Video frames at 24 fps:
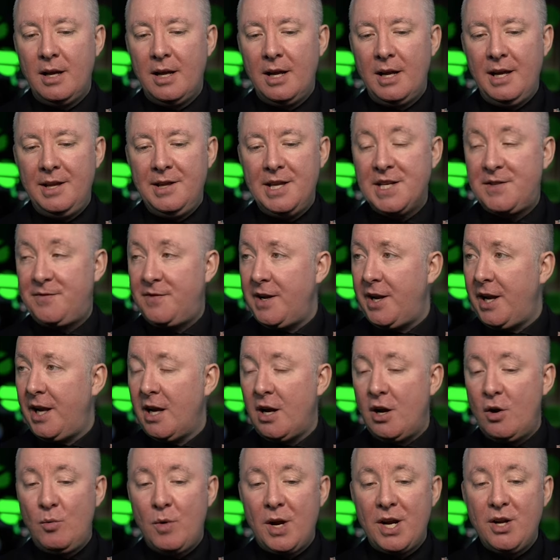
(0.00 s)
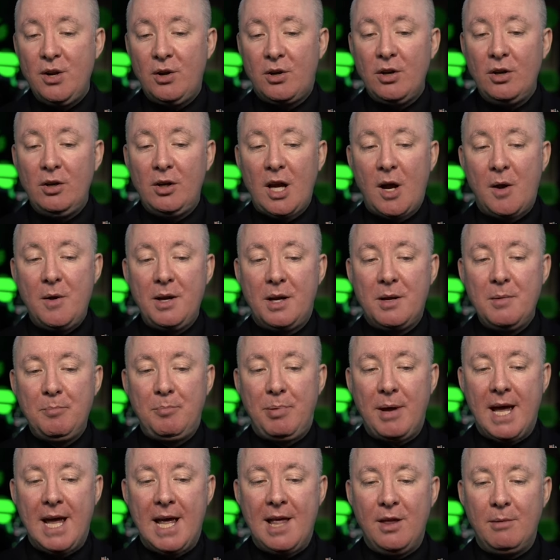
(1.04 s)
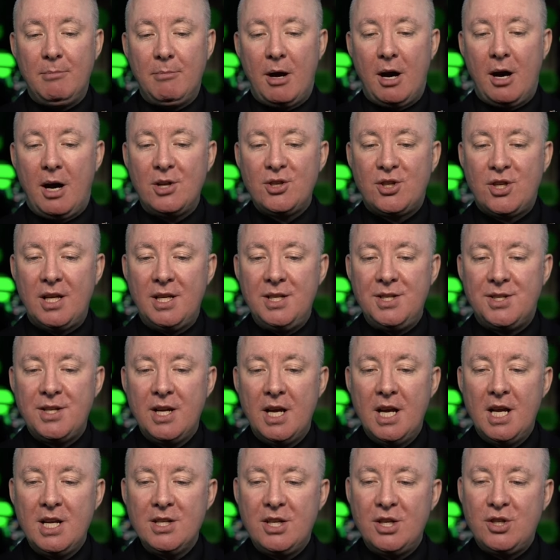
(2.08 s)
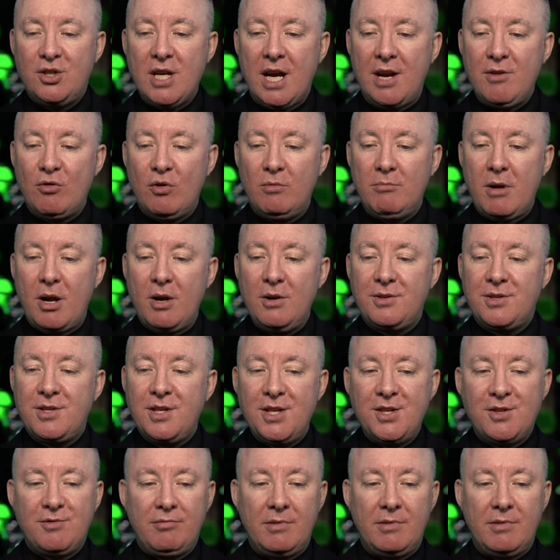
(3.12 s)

in this video where you can go and compare the margins to General Motors,